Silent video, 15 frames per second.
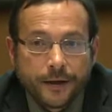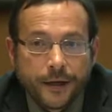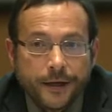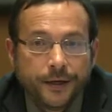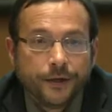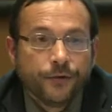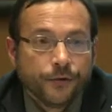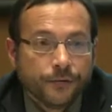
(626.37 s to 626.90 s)

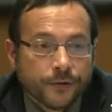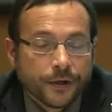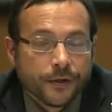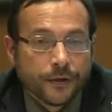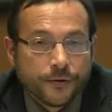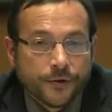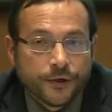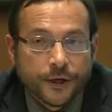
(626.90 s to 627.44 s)
any new
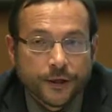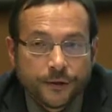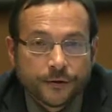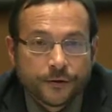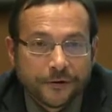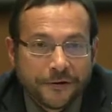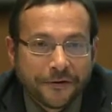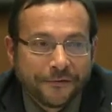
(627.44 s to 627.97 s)

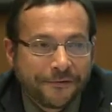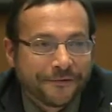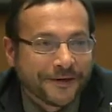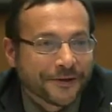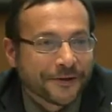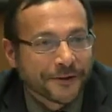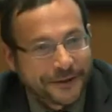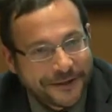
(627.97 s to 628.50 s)
negotiation of
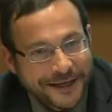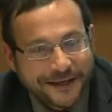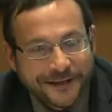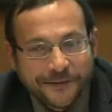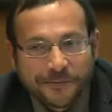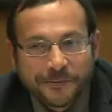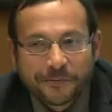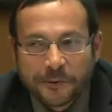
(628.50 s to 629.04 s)
such a
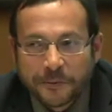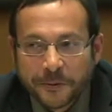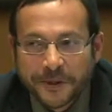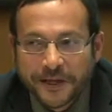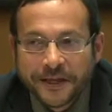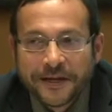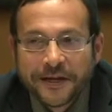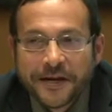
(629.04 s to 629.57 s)
text would
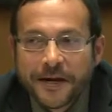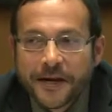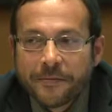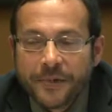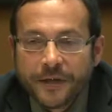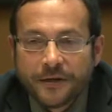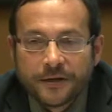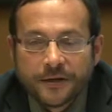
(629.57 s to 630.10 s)
probably
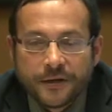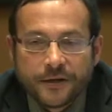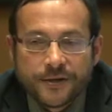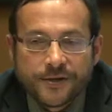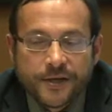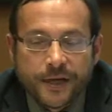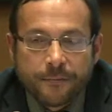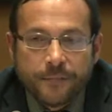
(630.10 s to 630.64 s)
be a
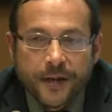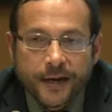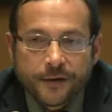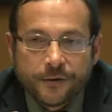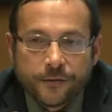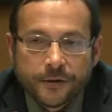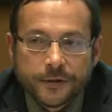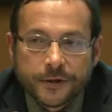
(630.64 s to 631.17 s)
step
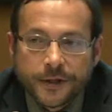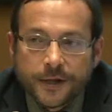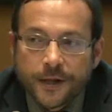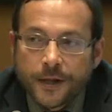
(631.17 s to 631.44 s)
backward.